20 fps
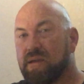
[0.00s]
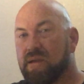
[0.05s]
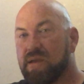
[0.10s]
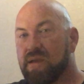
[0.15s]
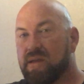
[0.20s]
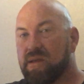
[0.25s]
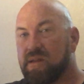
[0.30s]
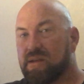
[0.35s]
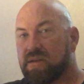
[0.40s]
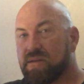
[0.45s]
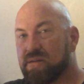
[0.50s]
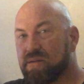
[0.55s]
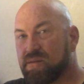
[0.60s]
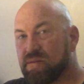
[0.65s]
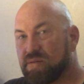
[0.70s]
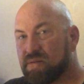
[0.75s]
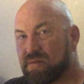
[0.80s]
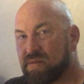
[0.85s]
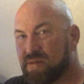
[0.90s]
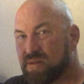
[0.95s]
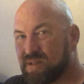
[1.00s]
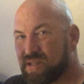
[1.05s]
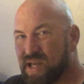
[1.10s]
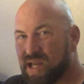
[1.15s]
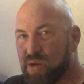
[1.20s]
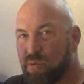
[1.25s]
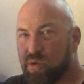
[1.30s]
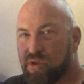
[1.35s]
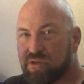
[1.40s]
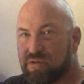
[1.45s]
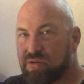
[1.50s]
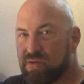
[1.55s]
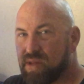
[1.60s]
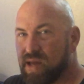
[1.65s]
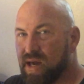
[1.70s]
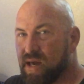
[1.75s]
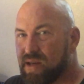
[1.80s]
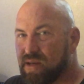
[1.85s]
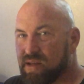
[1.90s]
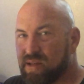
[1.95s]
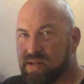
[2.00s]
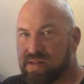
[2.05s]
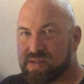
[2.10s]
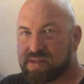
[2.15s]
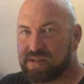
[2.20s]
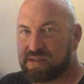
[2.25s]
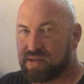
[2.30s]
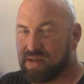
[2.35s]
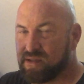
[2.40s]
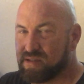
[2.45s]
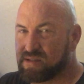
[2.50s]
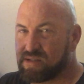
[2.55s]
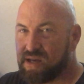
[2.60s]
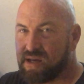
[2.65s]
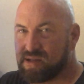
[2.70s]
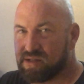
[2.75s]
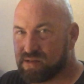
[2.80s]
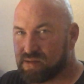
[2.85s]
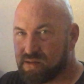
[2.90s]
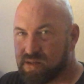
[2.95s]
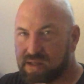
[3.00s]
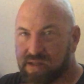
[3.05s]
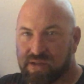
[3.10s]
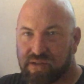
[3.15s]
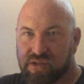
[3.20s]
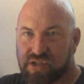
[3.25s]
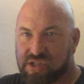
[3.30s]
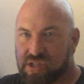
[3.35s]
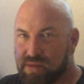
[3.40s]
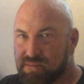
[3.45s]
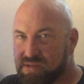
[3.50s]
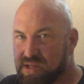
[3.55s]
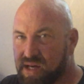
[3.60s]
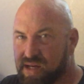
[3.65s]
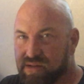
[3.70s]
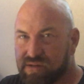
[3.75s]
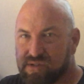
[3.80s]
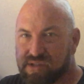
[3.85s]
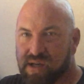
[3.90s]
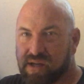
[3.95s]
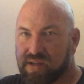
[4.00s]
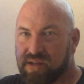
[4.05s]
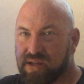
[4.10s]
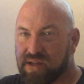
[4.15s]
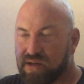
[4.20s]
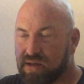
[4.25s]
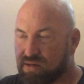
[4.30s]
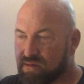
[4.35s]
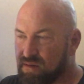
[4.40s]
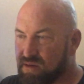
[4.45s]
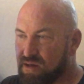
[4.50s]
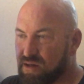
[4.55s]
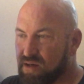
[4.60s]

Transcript: and kind of went through that. It's got English subtitles on there.